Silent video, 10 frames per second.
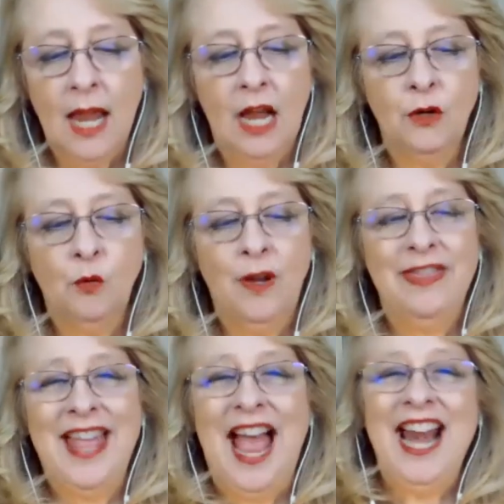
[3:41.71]
And
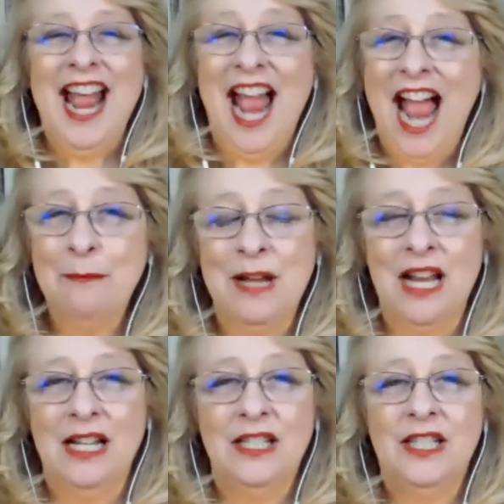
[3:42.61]
when that
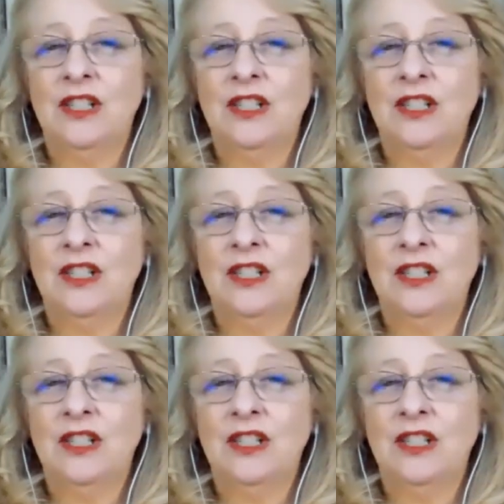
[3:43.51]
happens,